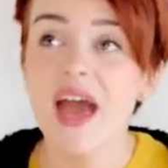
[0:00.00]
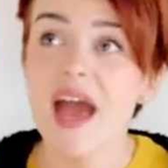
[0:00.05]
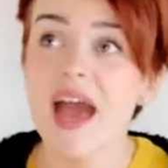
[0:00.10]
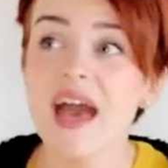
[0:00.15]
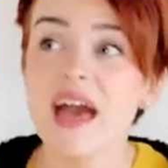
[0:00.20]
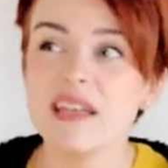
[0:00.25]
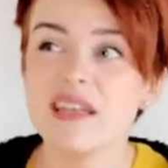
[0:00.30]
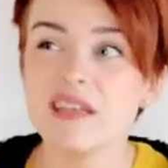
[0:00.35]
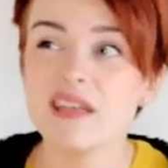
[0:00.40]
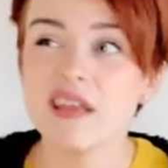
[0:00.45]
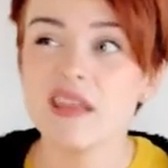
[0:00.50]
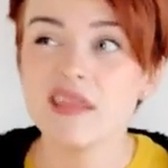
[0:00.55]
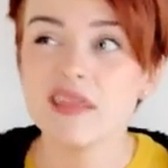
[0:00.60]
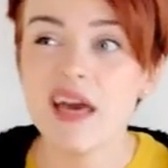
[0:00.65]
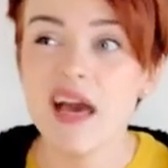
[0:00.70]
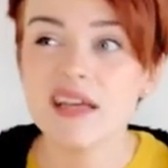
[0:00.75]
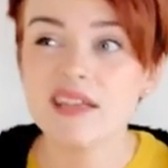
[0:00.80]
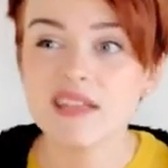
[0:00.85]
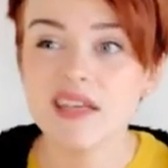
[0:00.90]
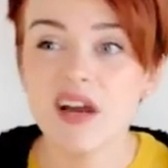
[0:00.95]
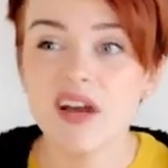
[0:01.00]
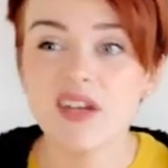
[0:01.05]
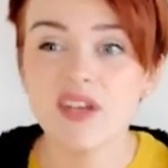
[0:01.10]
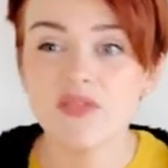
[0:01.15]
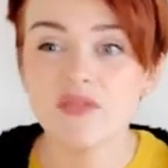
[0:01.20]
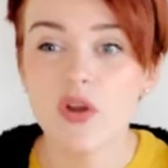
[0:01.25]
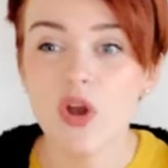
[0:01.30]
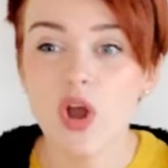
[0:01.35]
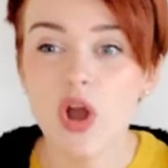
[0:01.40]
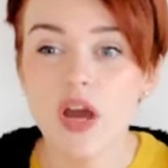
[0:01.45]
And that's kind
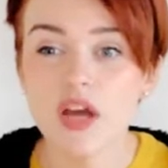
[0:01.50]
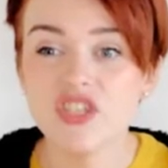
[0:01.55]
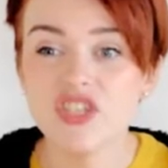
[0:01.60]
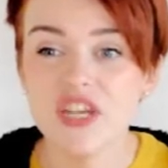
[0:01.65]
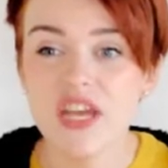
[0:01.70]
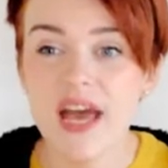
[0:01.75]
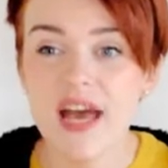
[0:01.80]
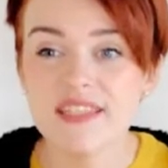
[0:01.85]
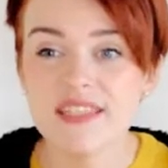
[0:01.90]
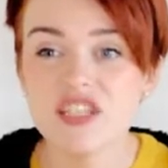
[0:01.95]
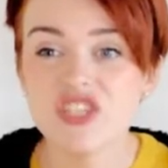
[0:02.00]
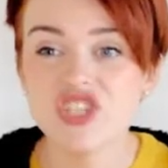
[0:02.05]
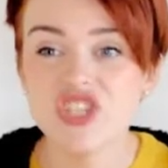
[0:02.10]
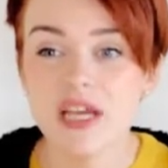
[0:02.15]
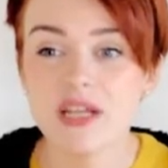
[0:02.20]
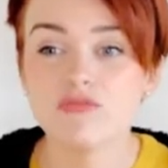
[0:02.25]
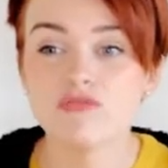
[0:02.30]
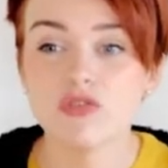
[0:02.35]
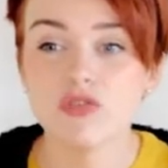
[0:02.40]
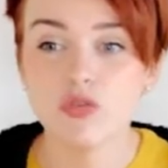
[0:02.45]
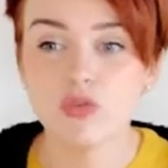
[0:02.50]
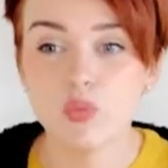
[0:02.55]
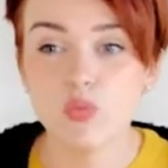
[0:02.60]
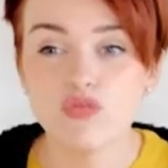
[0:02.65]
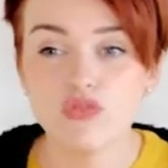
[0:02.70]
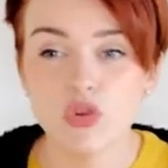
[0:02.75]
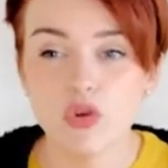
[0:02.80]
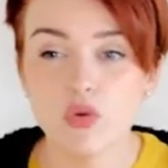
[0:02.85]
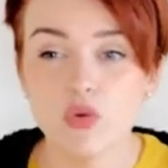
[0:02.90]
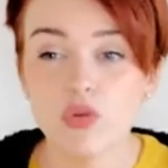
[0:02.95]
of, as a general
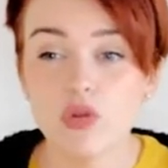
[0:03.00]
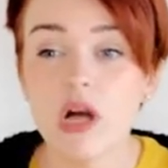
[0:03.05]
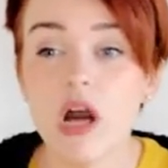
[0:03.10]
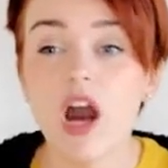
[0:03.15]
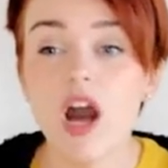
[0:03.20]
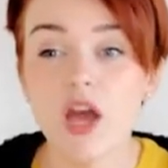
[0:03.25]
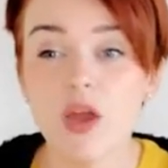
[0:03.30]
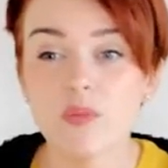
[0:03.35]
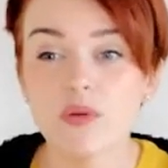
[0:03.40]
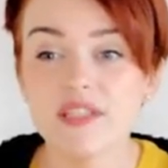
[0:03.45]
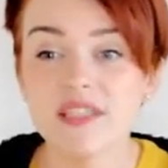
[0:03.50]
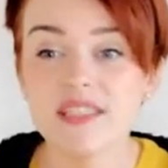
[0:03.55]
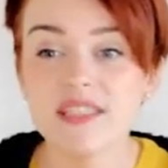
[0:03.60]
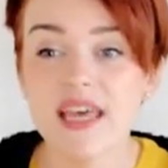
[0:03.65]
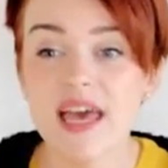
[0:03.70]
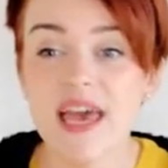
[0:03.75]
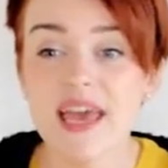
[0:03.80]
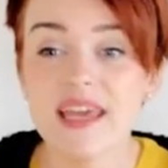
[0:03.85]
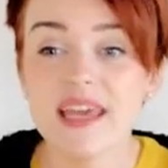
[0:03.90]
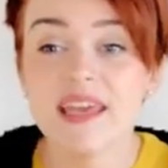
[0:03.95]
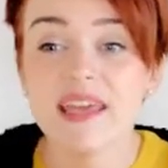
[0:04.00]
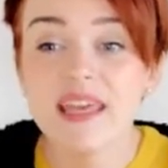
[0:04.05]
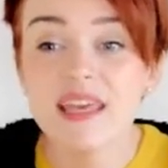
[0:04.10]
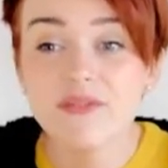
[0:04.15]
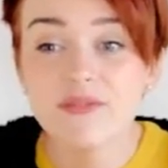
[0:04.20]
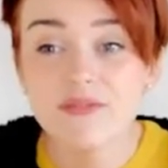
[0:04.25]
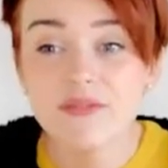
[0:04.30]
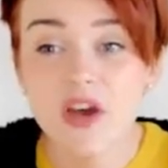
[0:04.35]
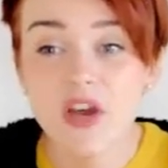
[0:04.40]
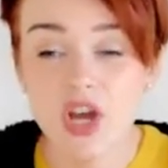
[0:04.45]
rule, I would say
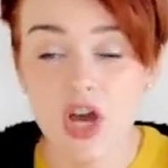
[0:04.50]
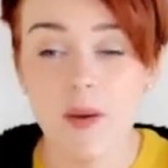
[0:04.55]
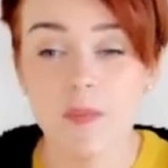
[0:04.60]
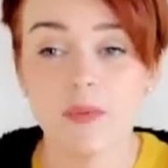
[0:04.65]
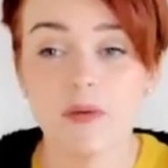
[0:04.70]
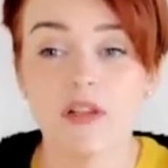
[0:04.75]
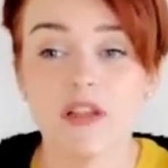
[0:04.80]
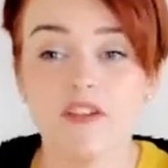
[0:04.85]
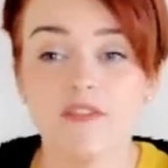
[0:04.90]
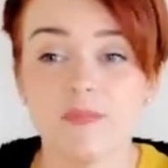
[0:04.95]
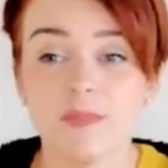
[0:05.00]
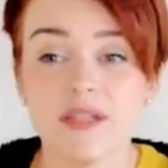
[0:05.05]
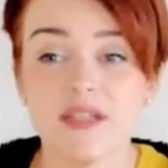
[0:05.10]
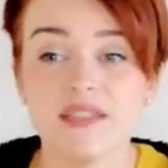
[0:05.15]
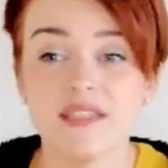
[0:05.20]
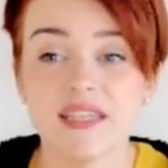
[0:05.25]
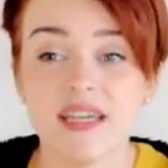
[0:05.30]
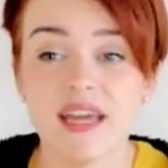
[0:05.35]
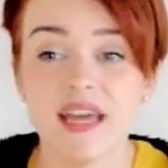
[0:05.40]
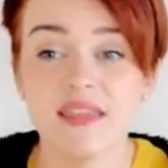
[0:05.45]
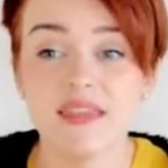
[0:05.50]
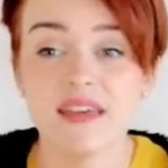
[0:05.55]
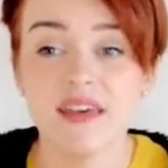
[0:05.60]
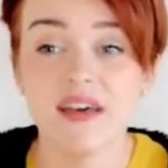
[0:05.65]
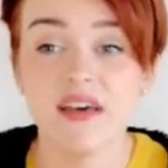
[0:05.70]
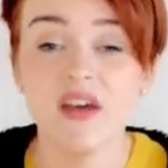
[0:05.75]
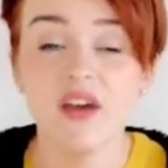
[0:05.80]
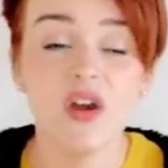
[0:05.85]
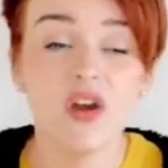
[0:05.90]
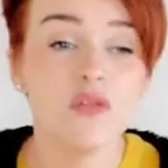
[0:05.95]
if a couple have been
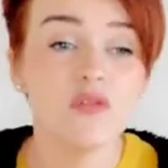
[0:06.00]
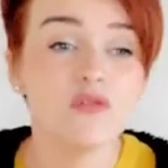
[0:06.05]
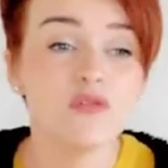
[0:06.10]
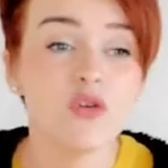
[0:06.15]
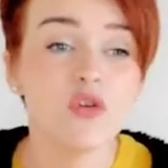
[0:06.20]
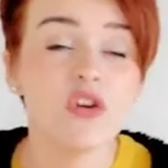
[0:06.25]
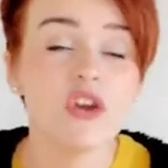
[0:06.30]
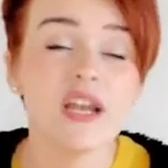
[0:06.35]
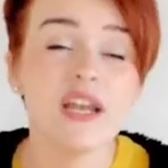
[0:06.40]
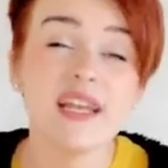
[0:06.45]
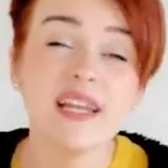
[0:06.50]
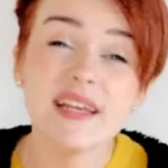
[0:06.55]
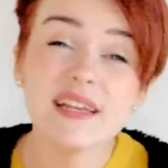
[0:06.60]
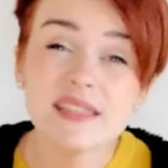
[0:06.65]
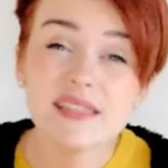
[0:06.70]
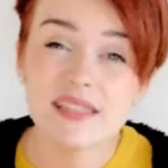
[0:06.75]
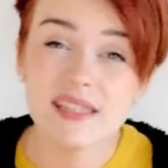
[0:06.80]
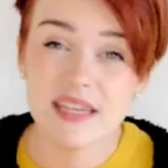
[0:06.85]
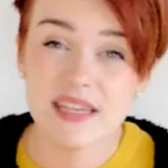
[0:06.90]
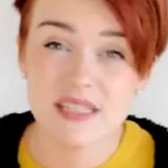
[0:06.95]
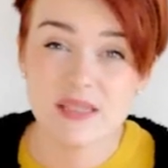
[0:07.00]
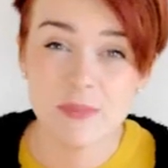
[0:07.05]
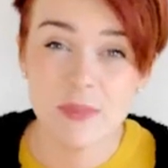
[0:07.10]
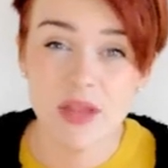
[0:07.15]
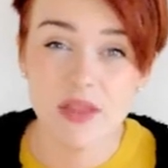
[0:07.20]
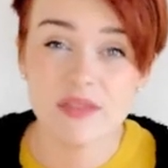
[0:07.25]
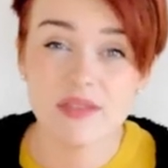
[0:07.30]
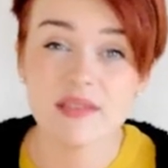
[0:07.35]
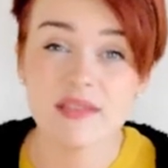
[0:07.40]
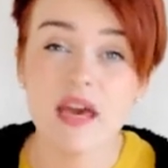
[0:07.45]
together for at least 6
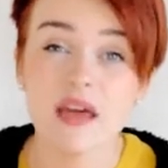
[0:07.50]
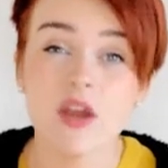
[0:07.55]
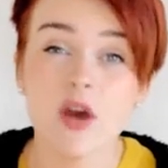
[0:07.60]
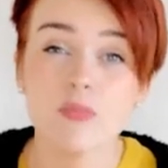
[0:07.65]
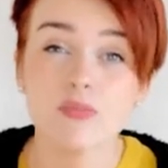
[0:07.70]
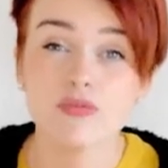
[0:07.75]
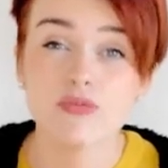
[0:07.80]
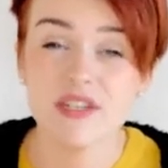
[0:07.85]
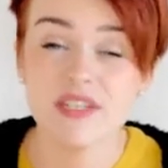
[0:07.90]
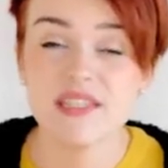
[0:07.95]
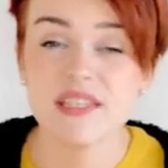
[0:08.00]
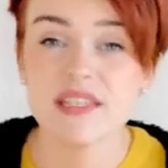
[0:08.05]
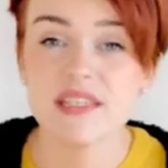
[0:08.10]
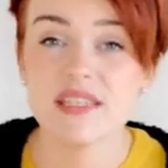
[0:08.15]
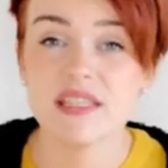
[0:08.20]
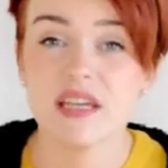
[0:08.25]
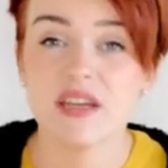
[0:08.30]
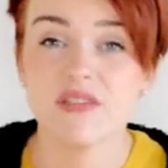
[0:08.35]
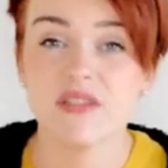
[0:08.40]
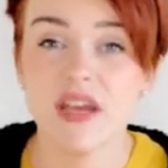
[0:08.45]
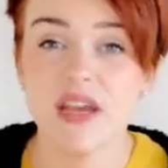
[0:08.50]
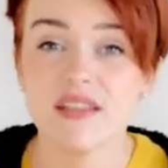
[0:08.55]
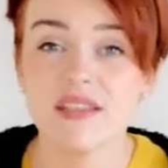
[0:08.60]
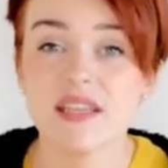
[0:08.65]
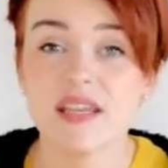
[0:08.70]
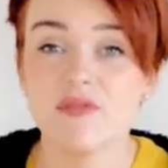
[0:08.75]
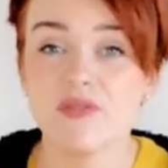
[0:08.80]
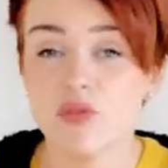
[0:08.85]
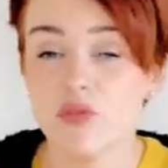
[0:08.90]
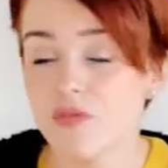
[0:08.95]
months and are pretty serious,
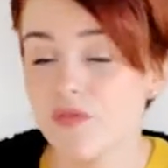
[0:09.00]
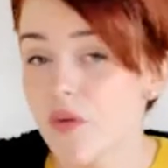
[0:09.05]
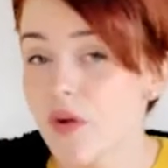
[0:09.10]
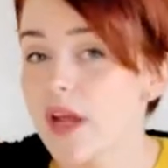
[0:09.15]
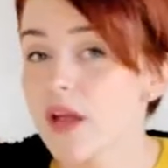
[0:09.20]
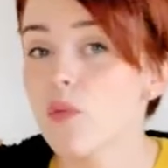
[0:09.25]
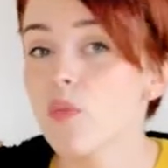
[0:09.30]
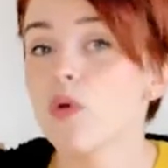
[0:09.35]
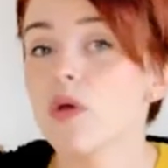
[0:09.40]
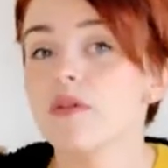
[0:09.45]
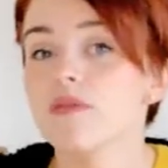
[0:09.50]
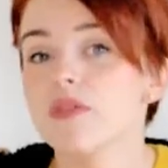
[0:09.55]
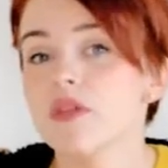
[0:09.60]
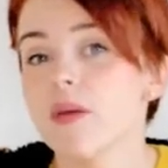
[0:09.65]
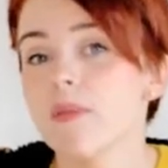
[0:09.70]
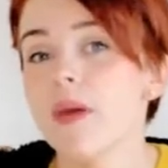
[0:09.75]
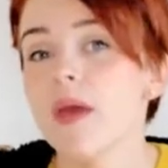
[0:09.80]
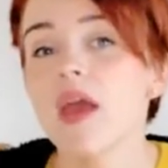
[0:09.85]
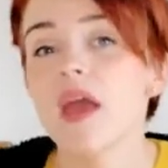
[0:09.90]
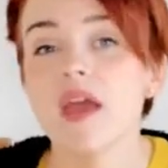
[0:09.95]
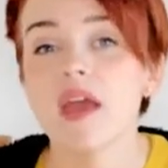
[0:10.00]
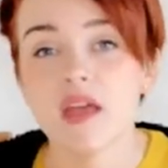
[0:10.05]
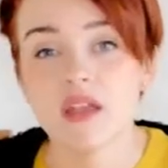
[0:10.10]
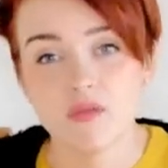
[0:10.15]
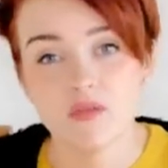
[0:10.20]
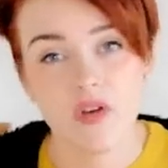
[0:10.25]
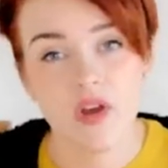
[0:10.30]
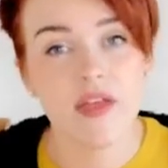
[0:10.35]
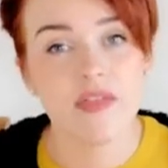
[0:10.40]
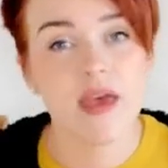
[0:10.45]
if you're inviting one of them,
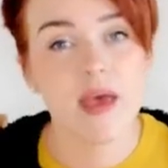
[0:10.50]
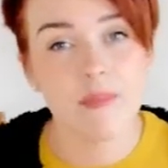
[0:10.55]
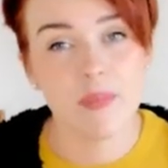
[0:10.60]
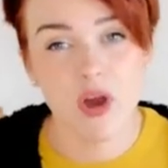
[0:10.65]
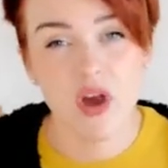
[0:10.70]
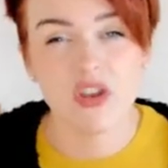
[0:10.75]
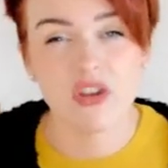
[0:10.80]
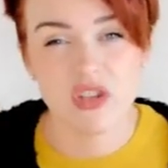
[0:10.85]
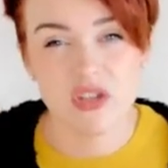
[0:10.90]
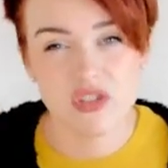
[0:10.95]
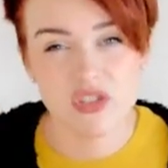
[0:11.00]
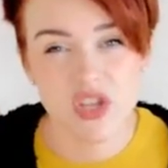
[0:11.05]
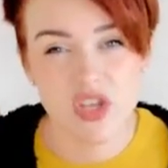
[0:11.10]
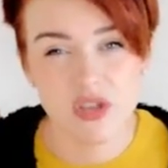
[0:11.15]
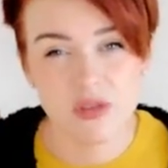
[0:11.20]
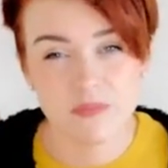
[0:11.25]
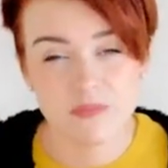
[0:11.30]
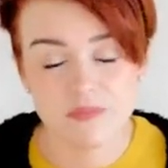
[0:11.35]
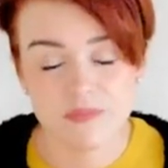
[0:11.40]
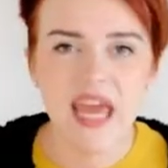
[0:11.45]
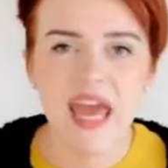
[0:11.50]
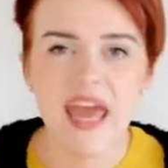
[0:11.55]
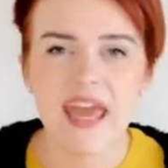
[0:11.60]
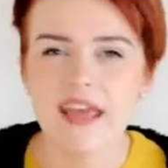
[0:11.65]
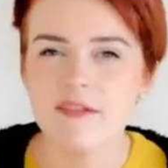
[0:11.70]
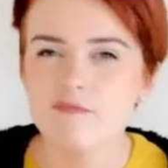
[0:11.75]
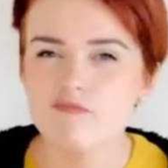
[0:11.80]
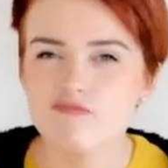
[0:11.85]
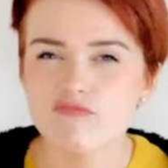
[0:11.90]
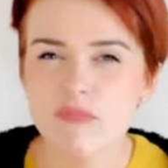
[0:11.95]
invite their partner too.
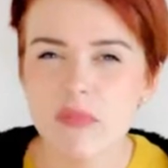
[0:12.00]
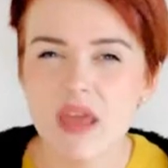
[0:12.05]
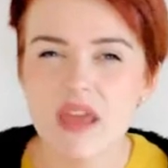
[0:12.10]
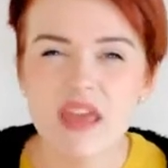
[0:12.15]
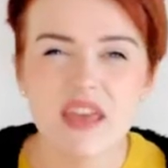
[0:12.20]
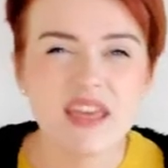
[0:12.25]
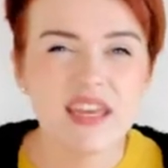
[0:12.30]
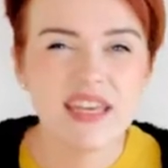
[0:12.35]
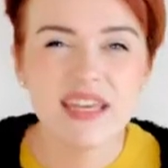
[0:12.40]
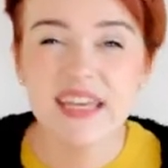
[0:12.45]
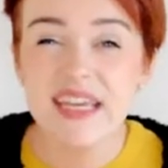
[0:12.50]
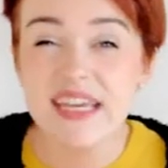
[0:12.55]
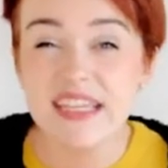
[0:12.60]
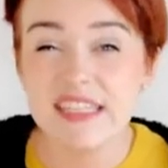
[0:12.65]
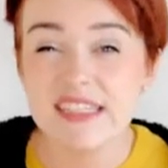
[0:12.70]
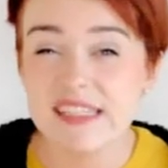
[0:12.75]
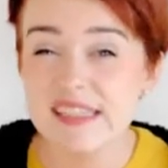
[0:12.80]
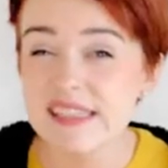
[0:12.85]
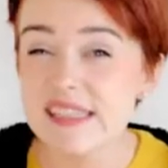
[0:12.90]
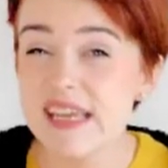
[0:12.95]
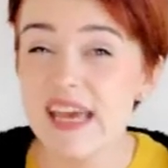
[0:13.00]
Okay, kids.